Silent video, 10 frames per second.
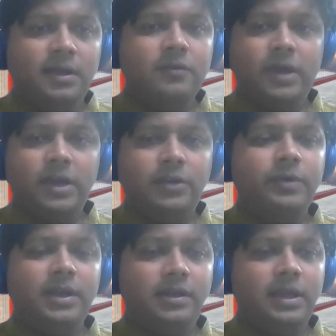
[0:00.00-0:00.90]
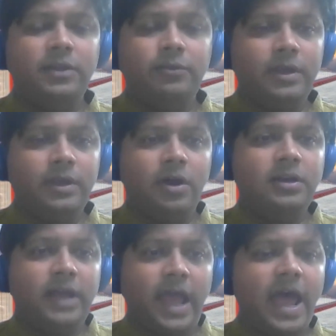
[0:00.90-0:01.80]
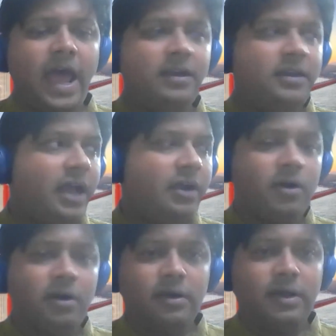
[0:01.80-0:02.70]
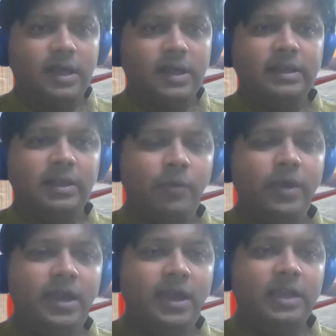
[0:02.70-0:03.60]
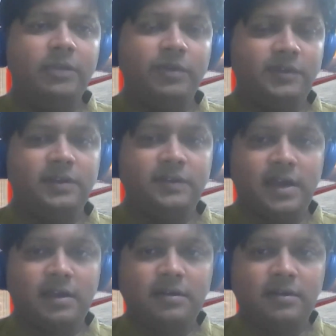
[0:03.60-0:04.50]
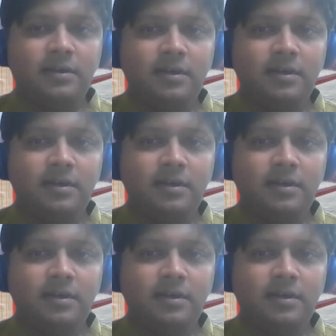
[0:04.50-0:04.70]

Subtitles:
so it will not act the way it was designed.